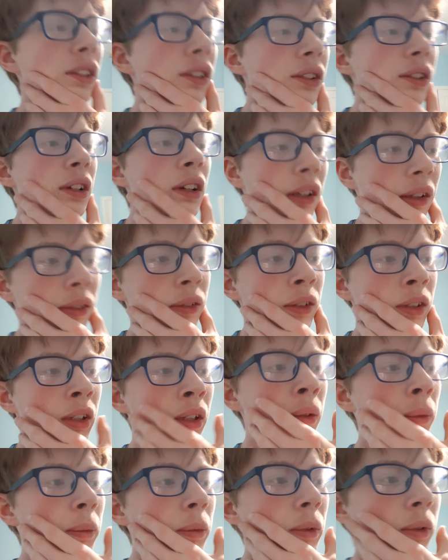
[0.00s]
stuff
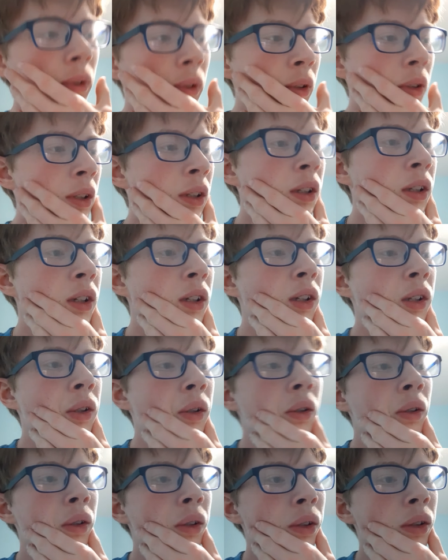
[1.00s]
up.
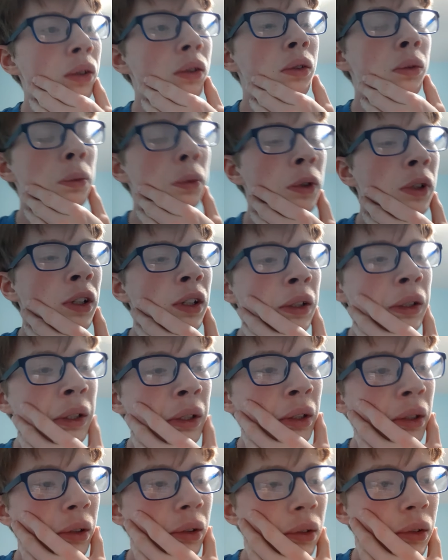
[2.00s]
So
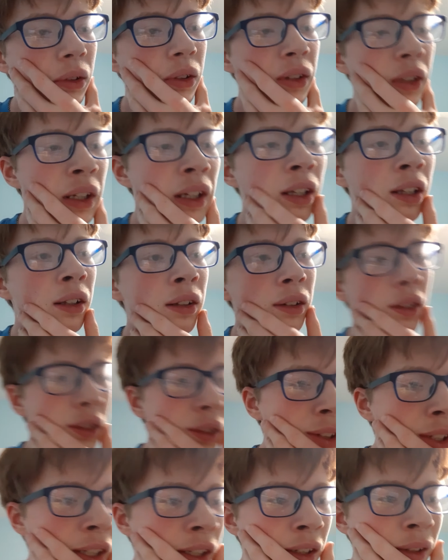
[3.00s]
probably saying
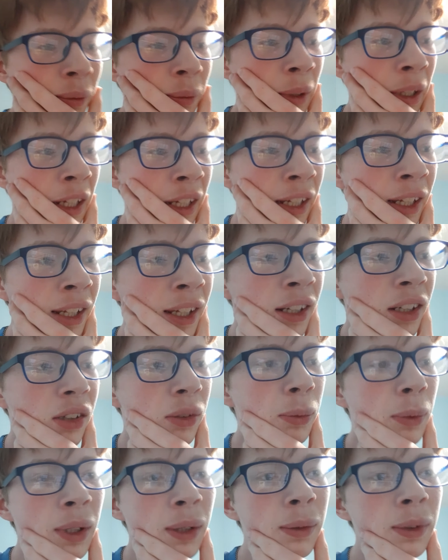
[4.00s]
clean up my
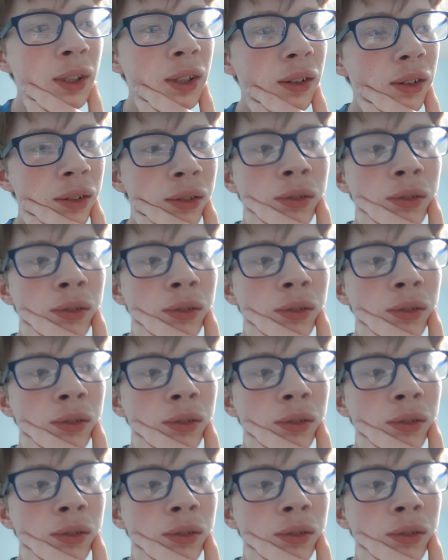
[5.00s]
act maybe.